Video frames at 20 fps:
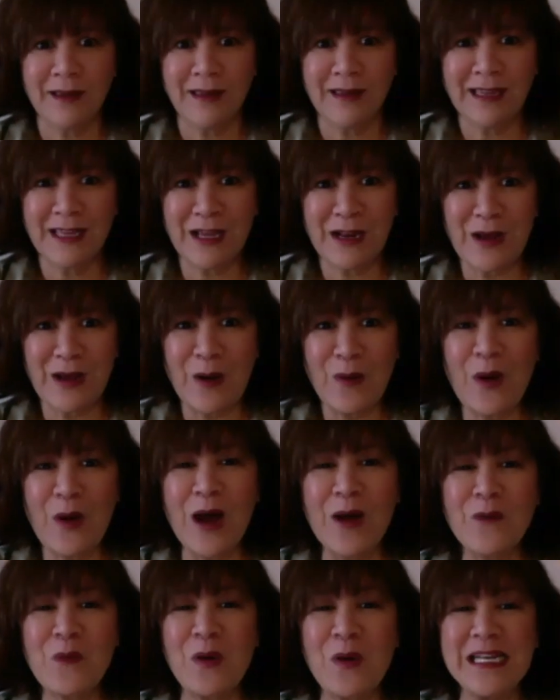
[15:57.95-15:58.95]
You know,
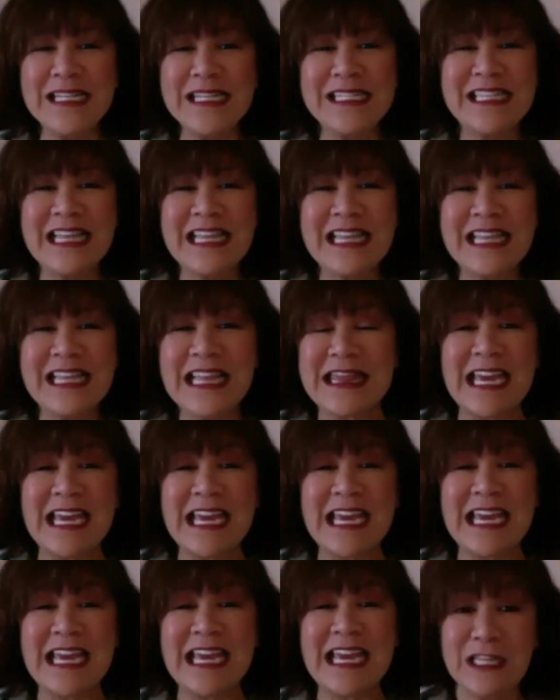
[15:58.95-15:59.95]
what is the
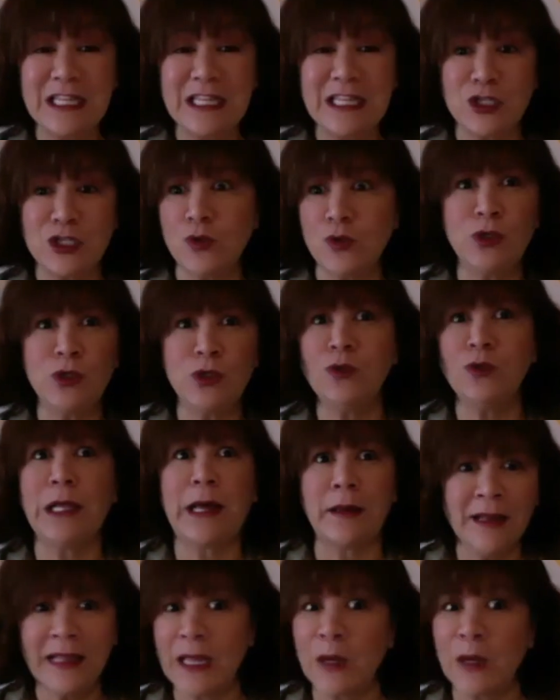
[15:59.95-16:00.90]
thing? Do you hula?